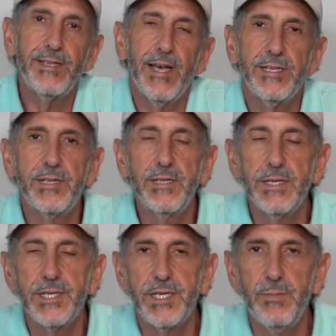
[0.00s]
tested
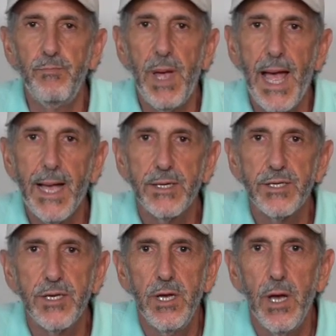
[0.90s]
the SIM
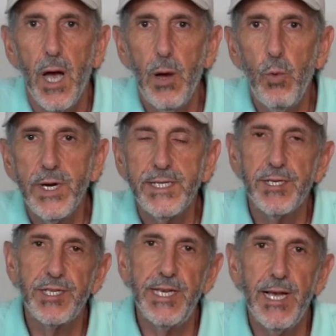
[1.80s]
Max, I wanted to
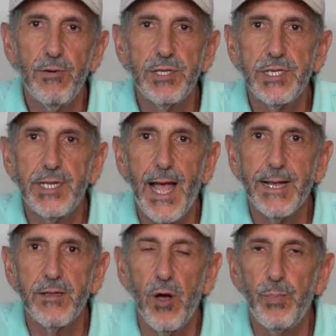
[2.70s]
see how it
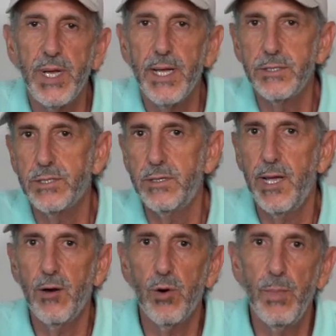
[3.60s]
stacked up against the
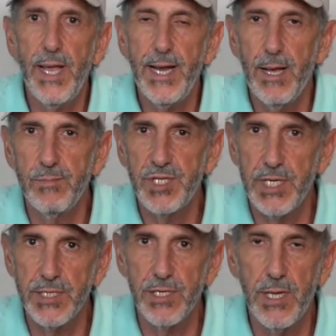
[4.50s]
Taylormade
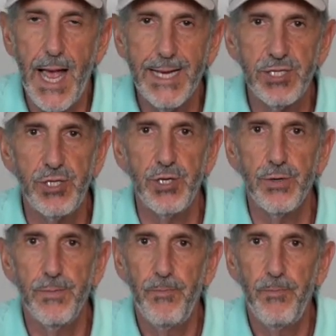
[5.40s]
M6 of last year.